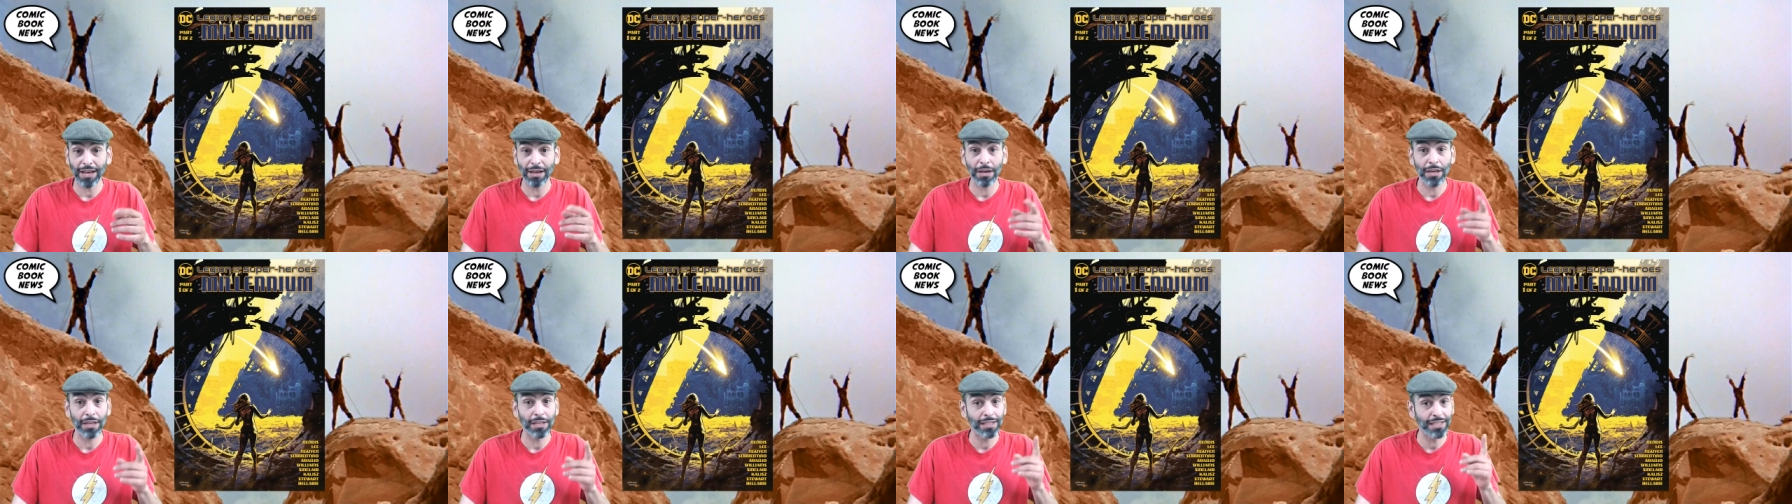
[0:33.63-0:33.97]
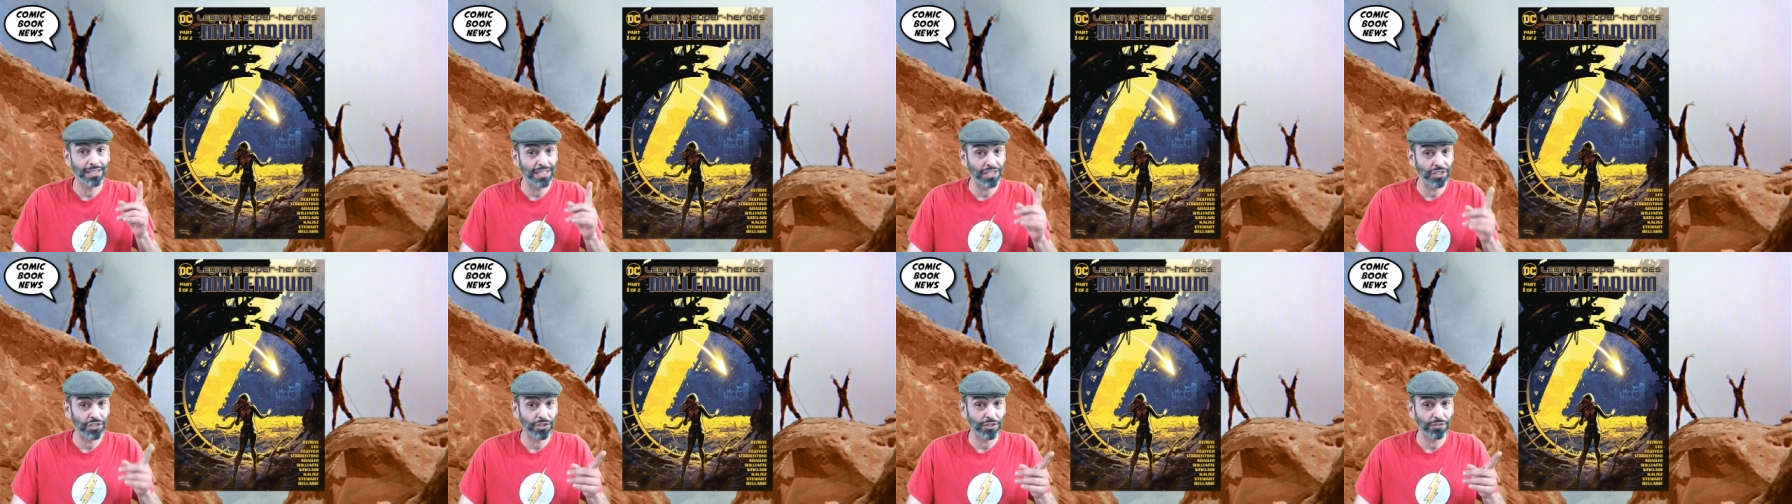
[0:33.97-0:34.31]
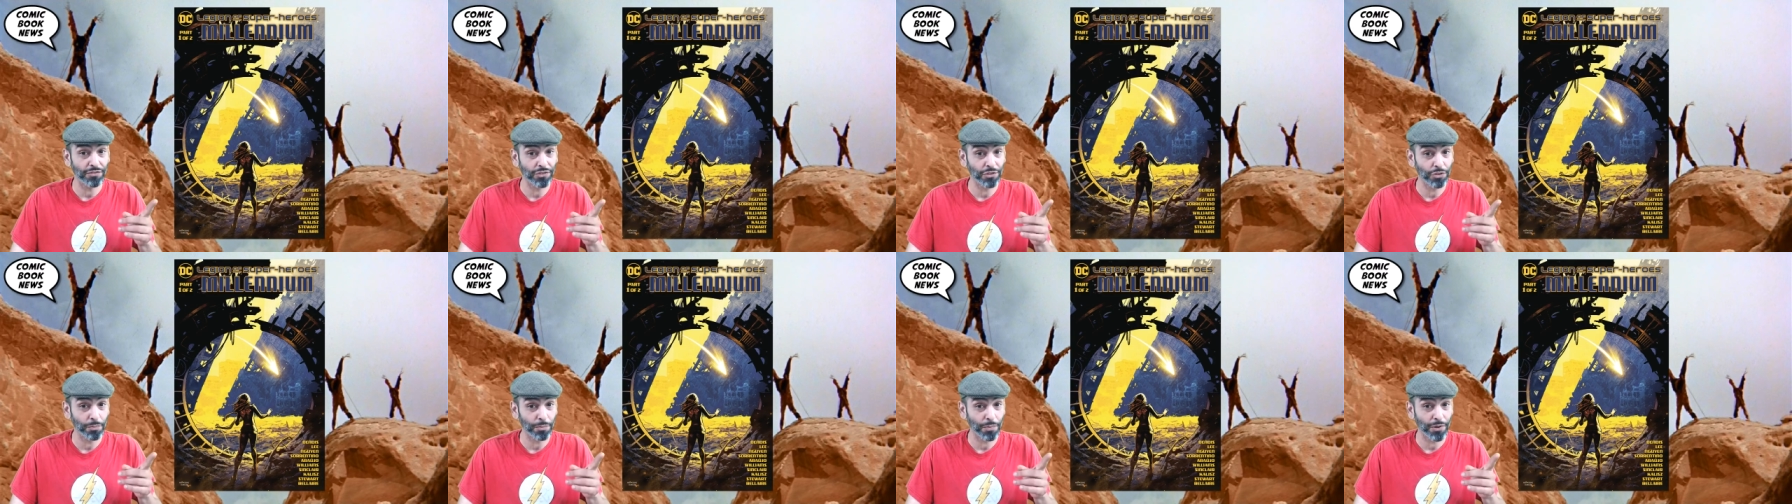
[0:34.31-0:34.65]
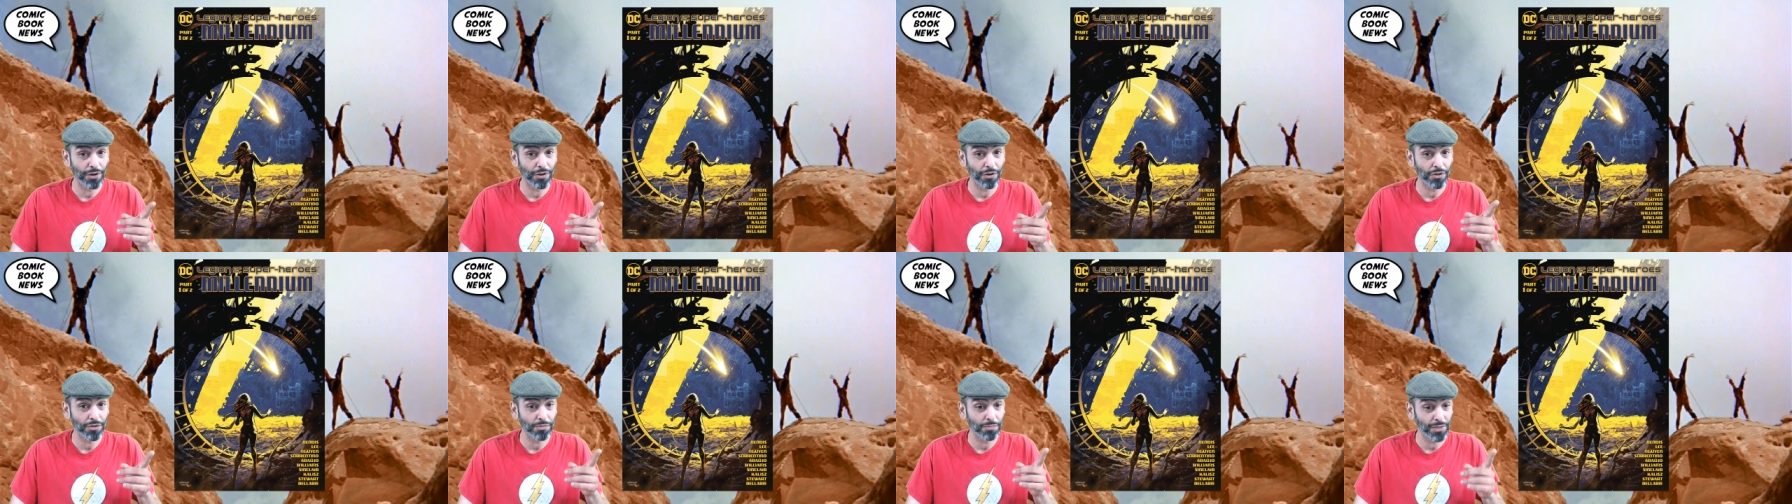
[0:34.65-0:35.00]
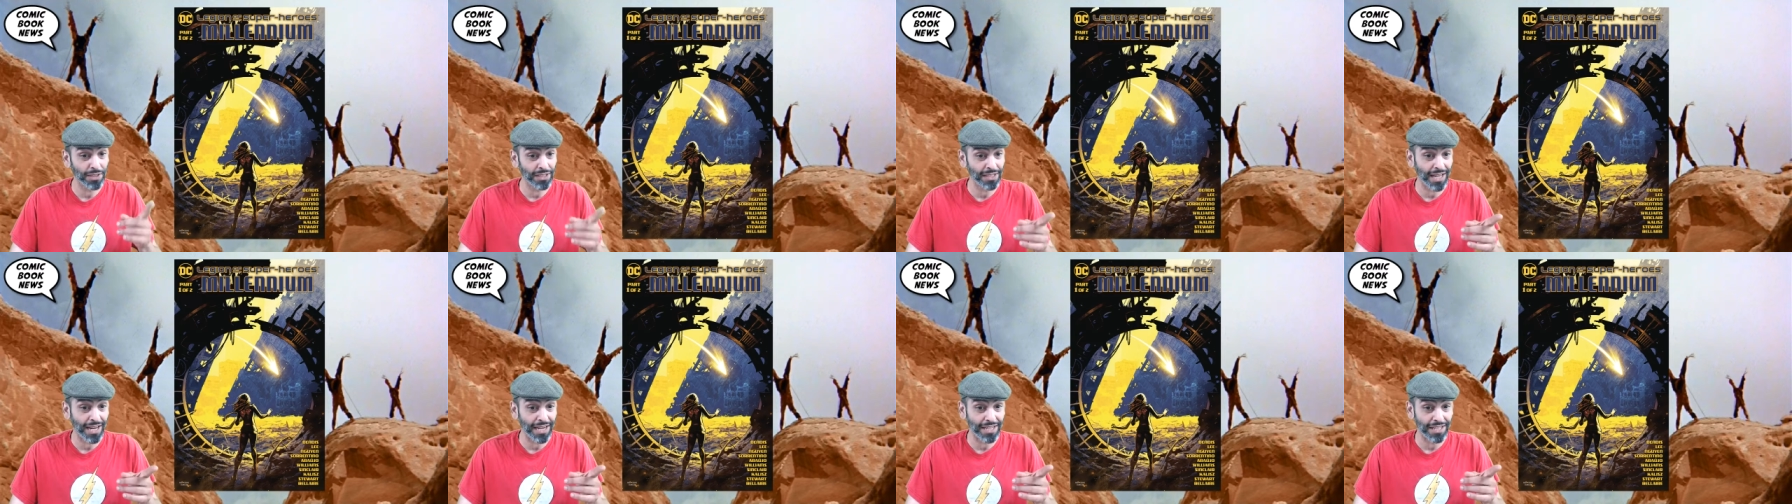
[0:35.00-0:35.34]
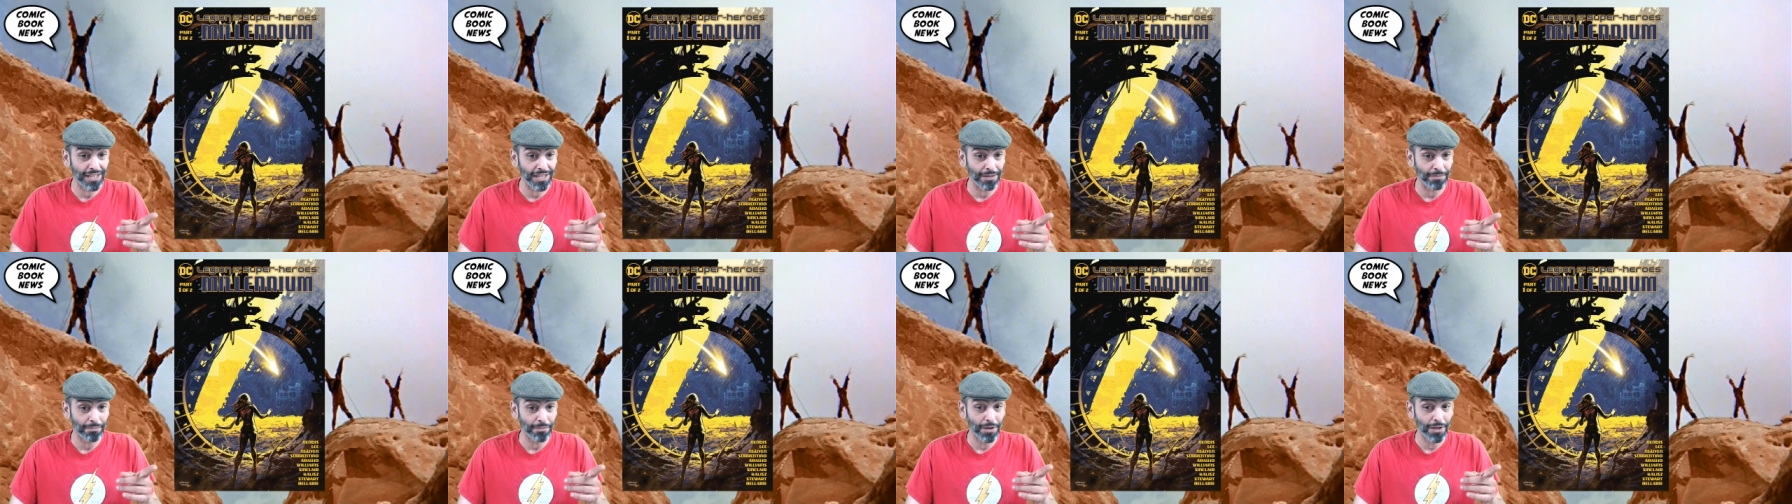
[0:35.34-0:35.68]
Legion of Superheroes
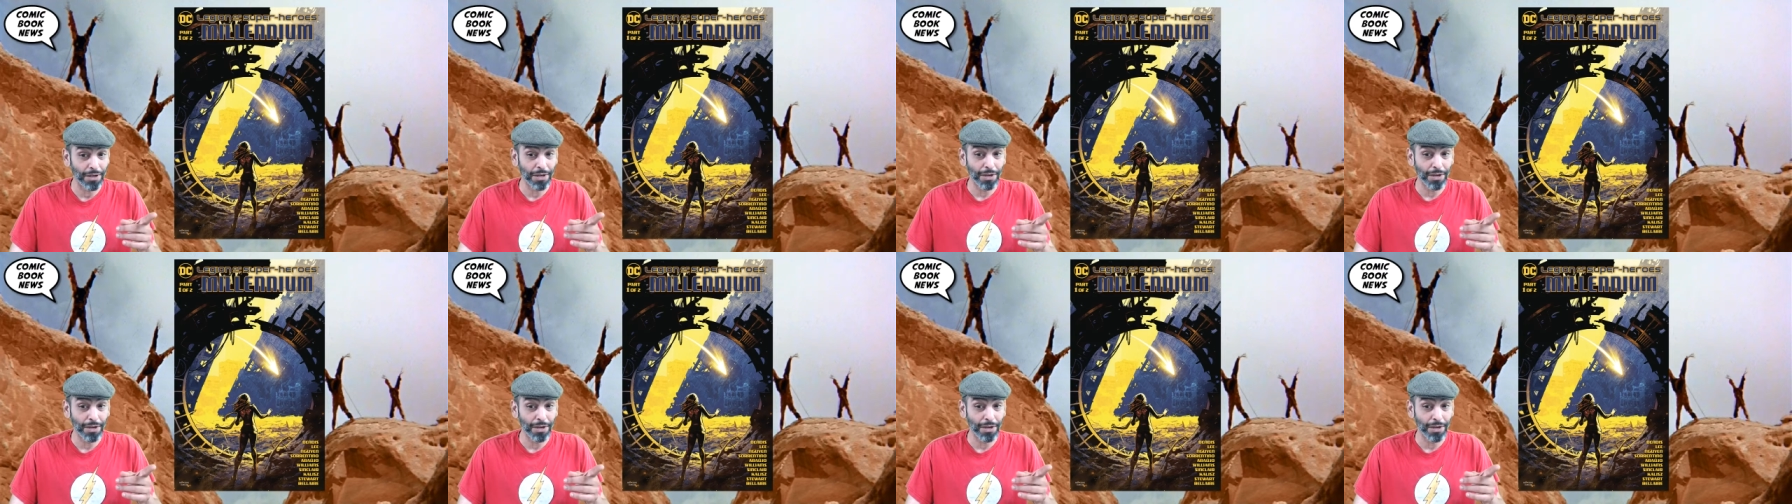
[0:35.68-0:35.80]
Millennium,